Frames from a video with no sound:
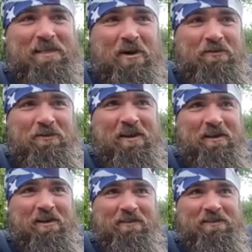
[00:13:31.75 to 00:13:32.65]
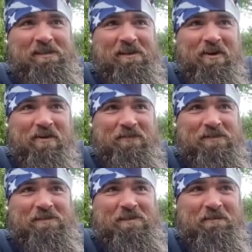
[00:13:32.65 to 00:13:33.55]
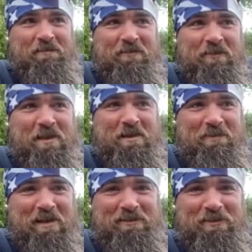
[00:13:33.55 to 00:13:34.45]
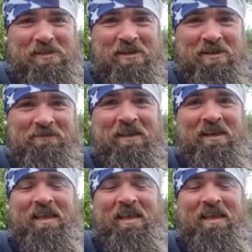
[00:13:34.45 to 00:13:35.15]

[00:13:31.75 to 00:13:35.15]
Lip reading: Joe, you got to call this dental office and tell them everything about yourself.